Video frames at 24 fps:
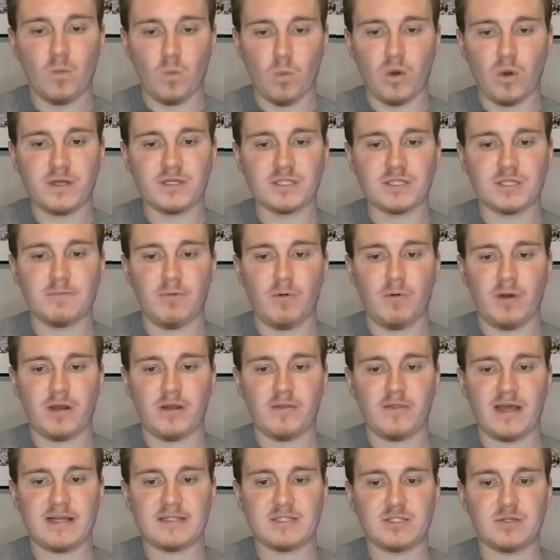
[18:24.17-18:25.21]
What is the point
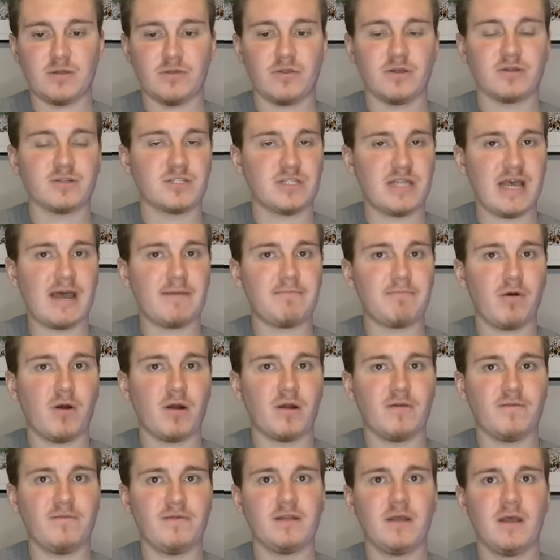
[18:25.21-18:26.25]
of that? So there's that
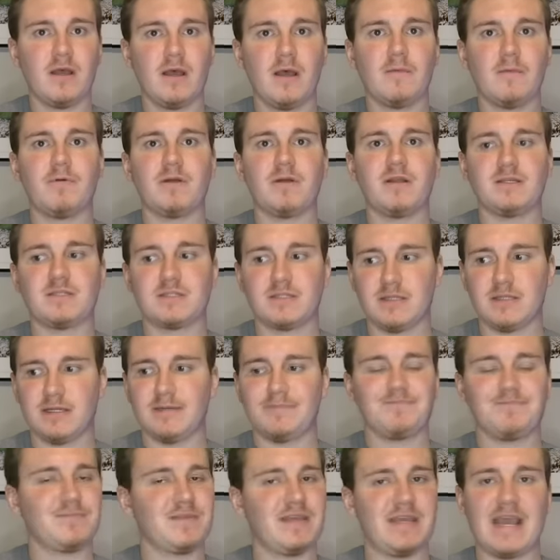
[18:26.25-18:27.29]
part of it, but he
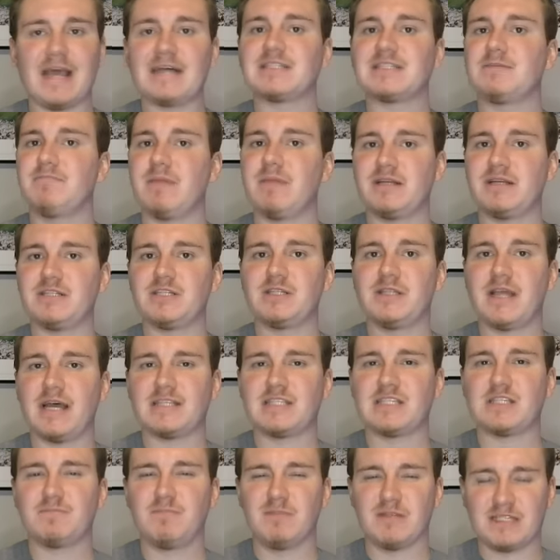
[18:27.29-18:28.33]
hasn't mentioned
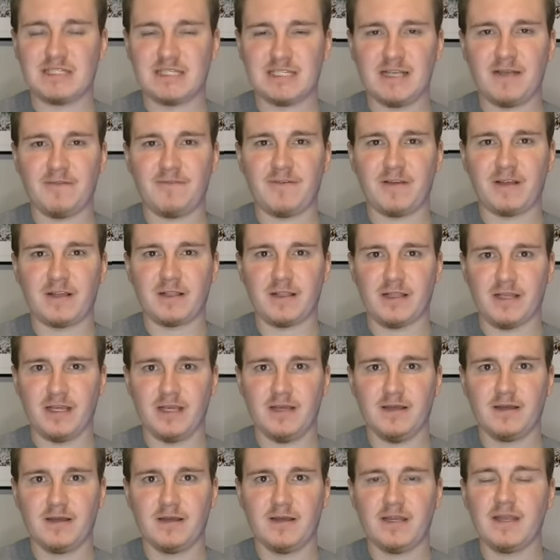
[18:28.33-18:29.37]
that
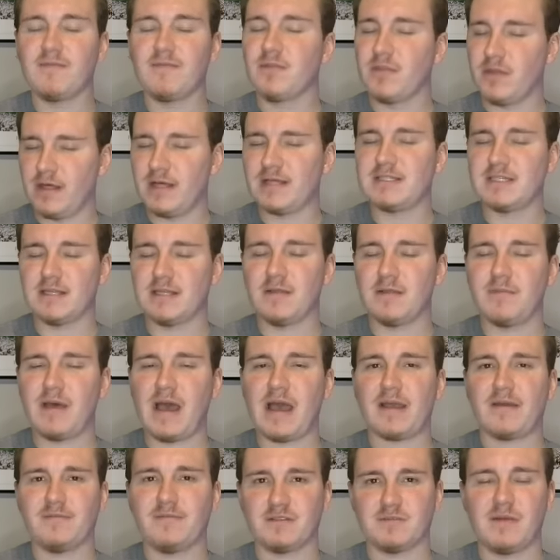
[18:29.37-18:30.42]
specifically, even though that's in the
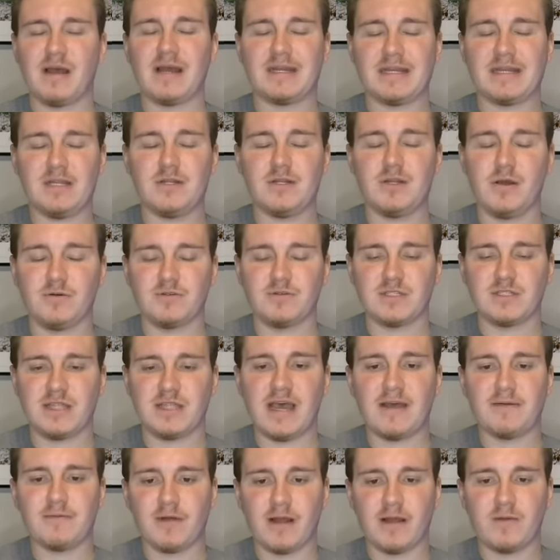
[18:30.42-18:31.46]
back of his mind. He knows
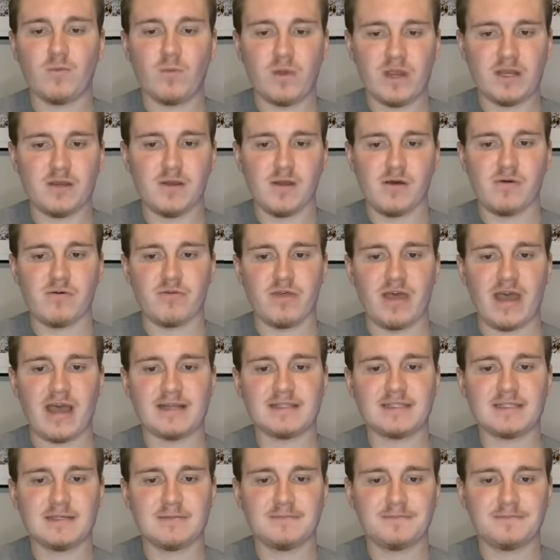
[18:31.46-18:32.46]
that, right? We know that.